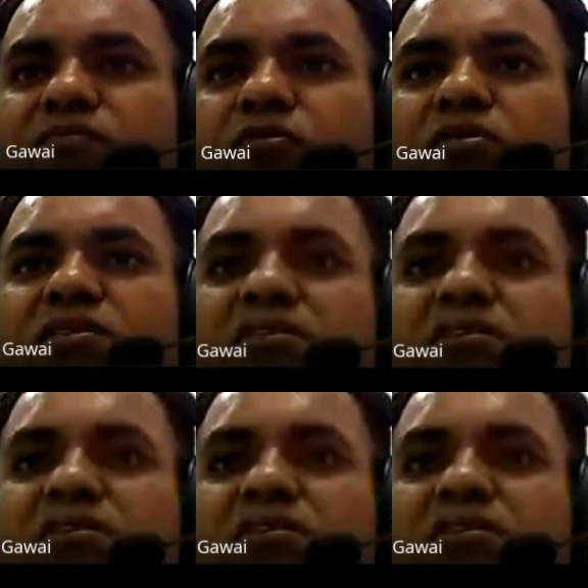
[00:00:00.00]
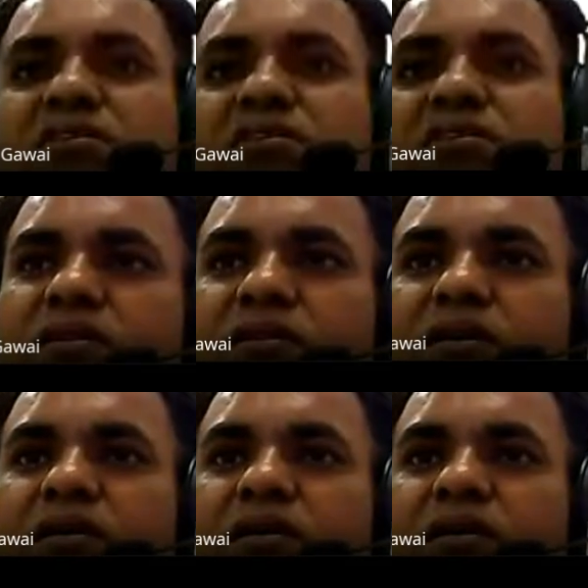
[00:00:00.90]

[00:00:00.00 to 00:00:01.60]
for this fish oil,